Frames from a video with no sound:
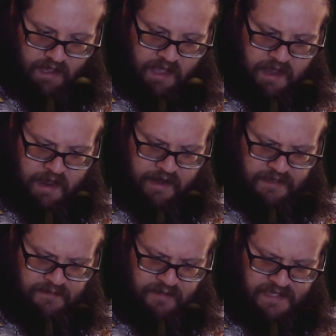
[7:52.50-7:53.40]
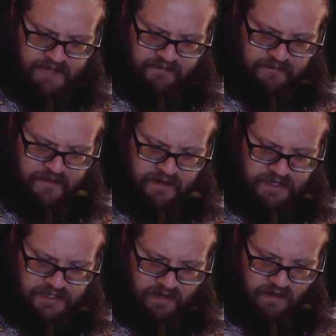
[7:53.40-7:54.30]
And it's supposed to have a
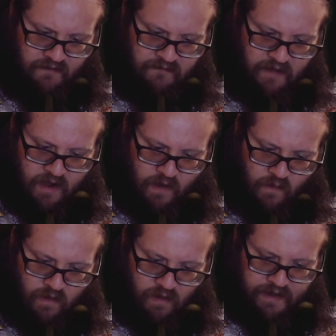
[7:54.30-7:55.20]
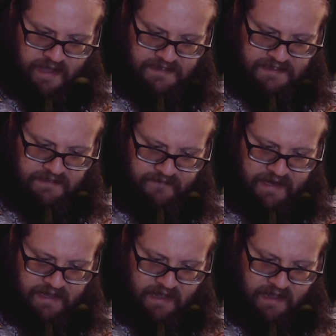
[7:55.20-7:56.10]
finish of walnuts,
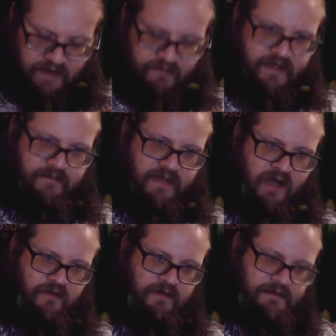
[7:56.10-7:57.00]
vanilla, and creamy oak.